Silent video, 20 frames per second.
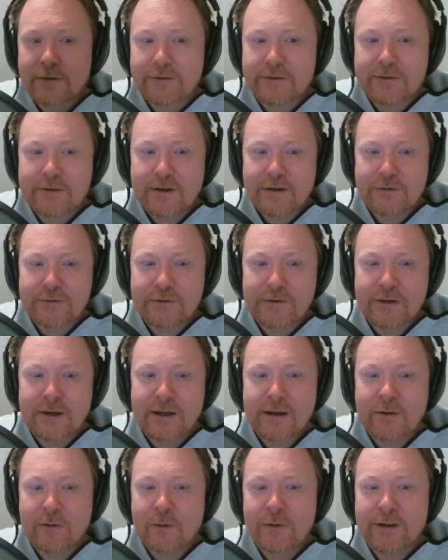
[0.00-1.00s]
Good stuff.
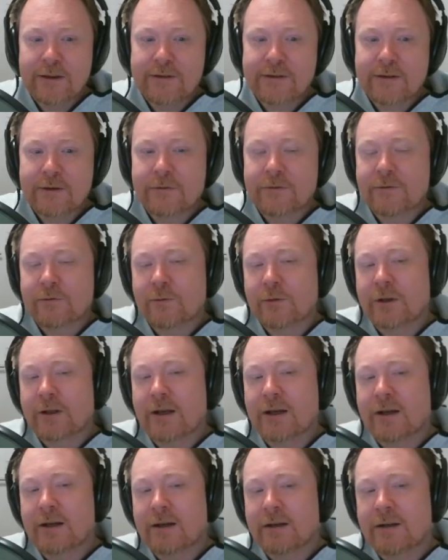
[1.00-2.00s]
Now, all that stuff is really
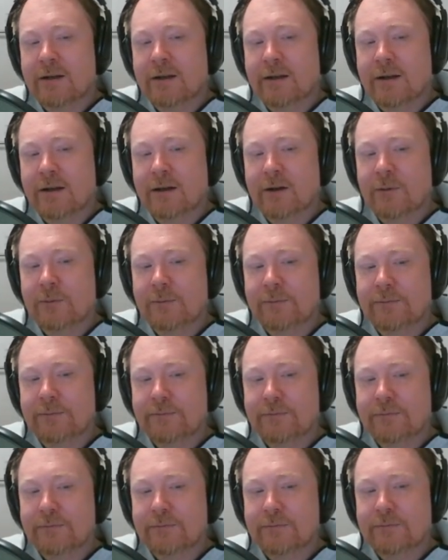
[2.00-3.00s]
hard.
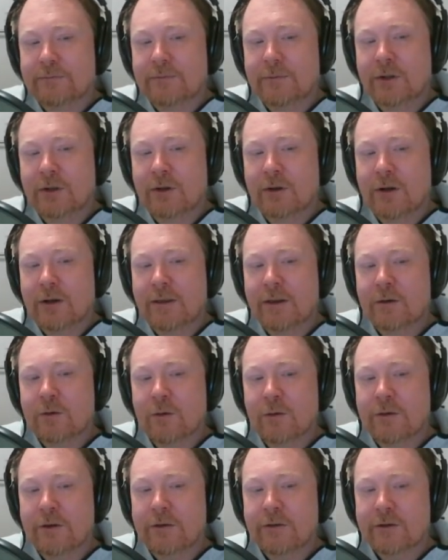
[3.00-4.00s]
I think
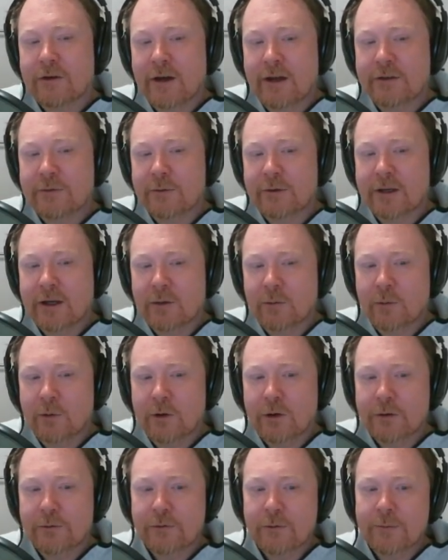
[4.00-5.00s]
all those guys would get
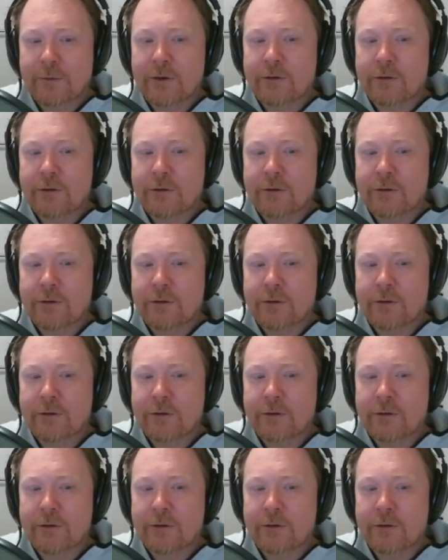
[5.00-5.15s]
work from